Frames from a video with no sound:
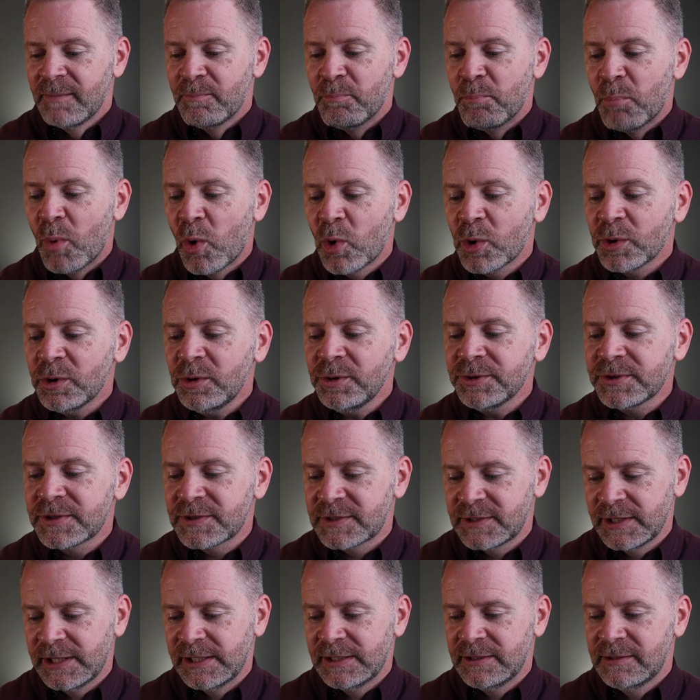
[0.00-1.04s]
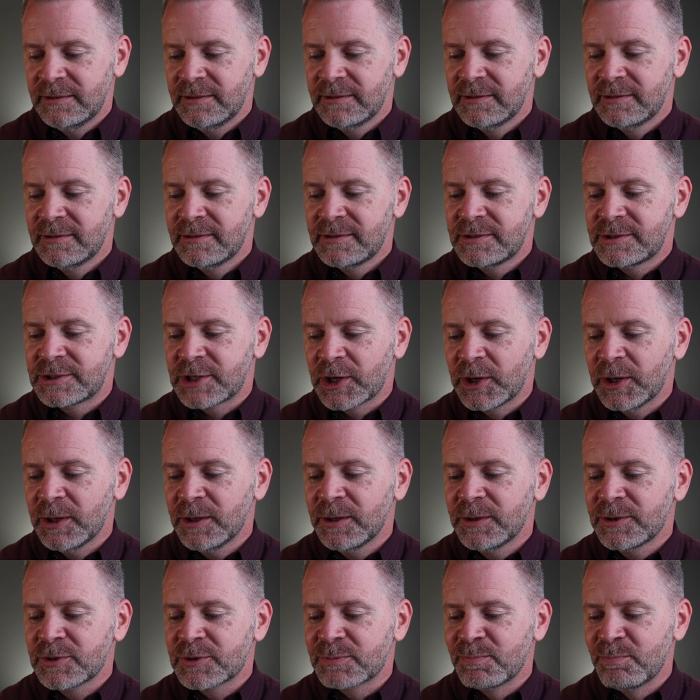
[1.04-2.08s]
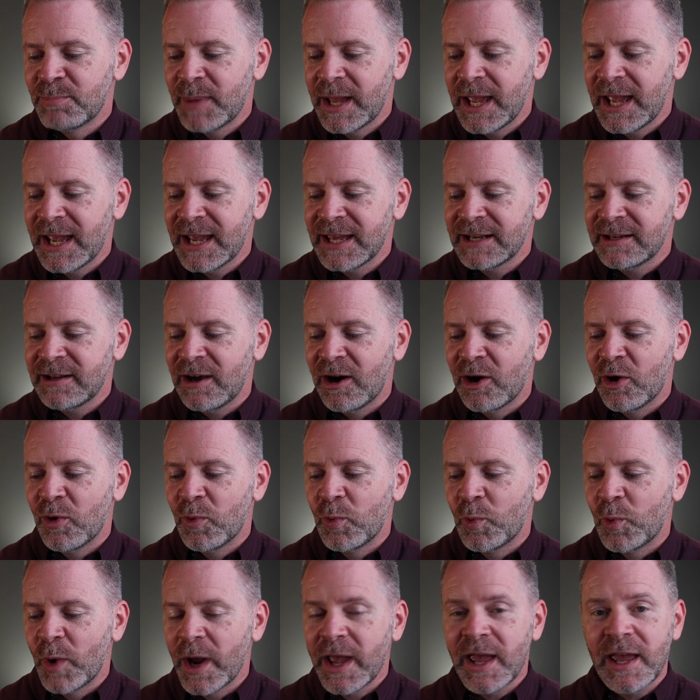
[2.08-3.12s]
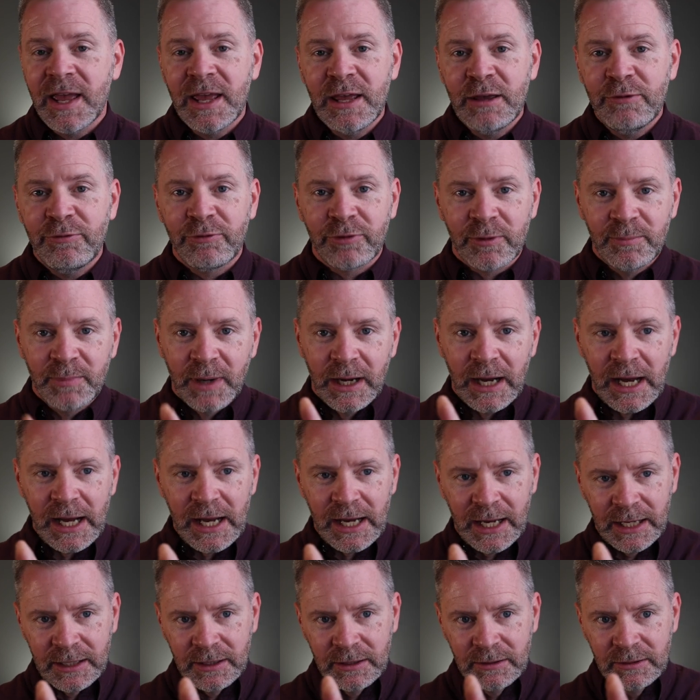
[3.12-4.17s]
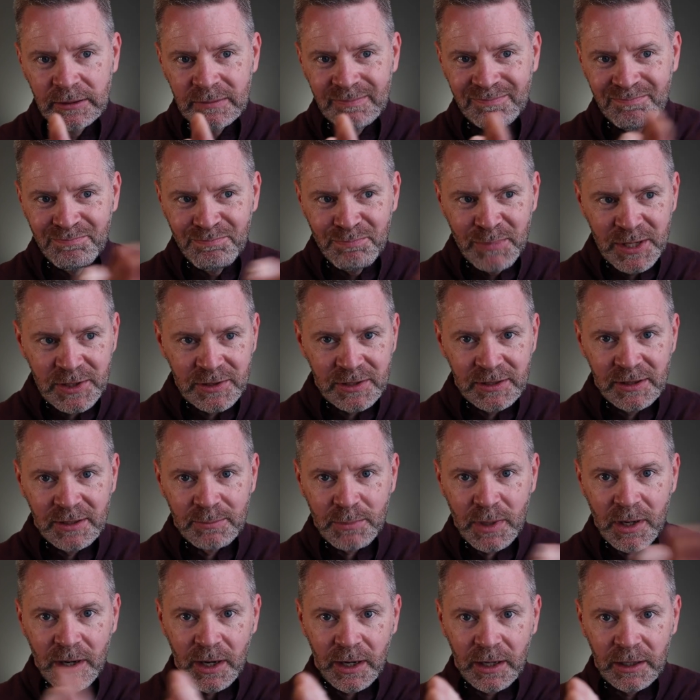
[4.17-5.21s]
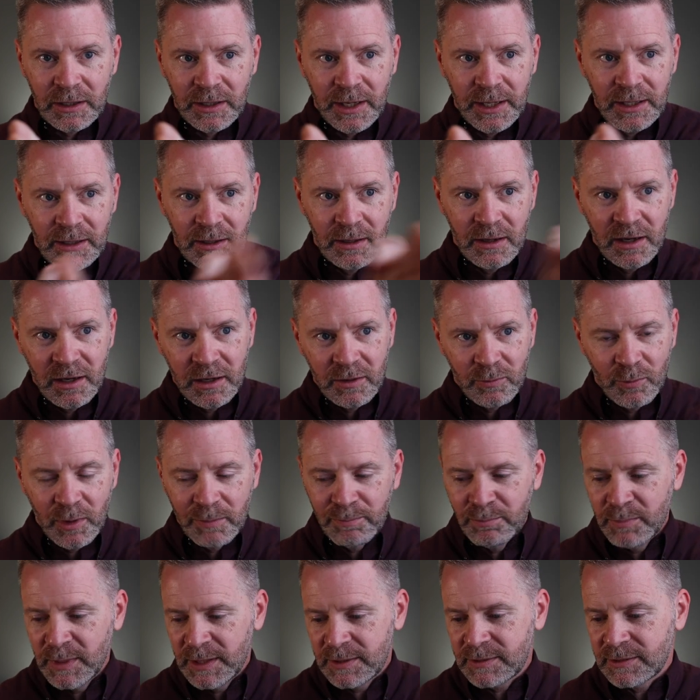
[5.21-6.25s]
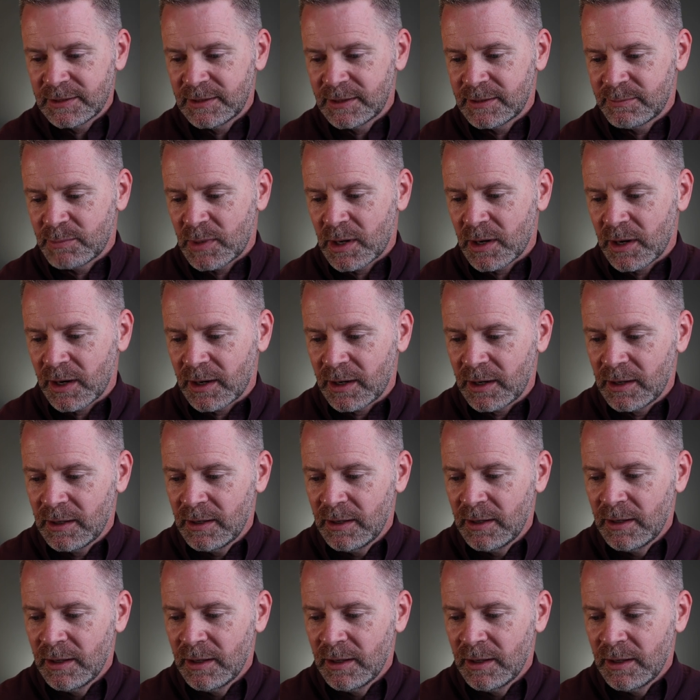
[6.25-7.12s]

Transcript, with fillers: Mortal sin turns man away from God. Missing the mark, right? We're missing the mark.